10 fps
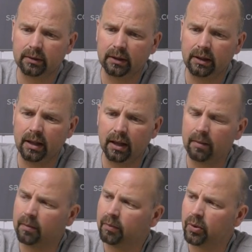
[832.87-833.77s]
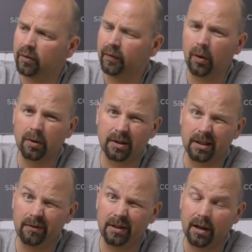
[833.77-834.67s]
Eheim Pro 4
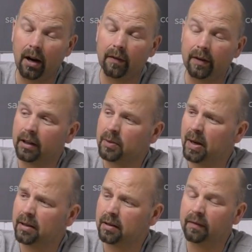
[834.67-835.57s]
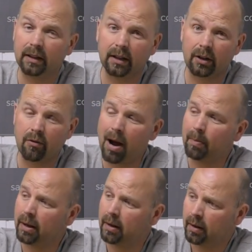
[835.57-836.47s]
series are very expensive and they're crap.